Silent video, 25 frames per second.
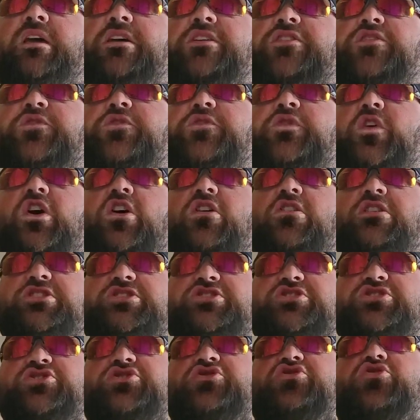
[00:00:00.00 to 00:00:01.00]
far as
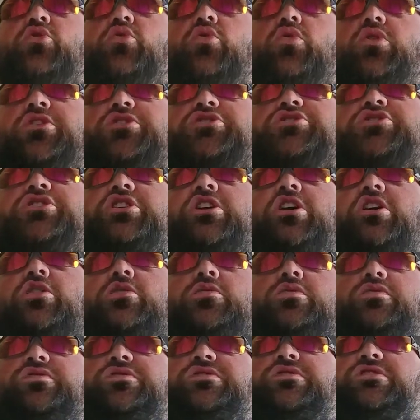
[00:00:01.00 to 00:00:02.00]
storage
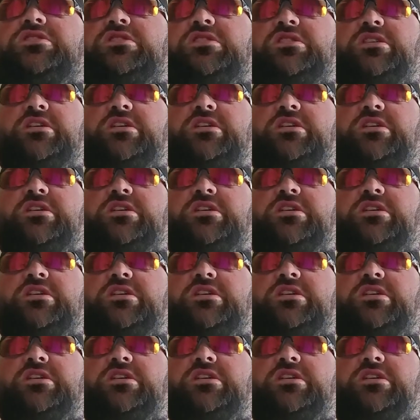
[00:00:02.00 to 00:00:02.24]
goes,